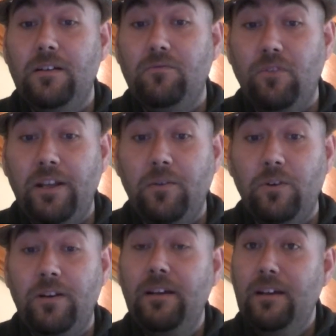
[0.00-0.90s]
running
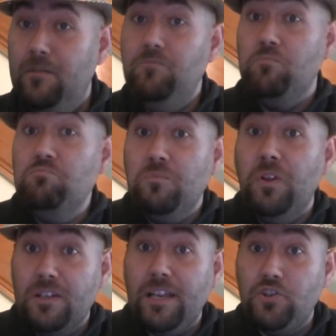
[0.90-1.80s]
one,
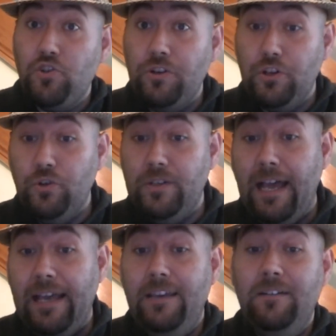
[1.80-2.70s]
thus ensuring a good
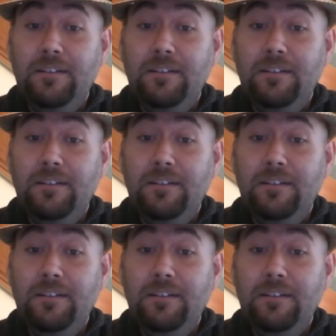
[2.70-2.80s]
day.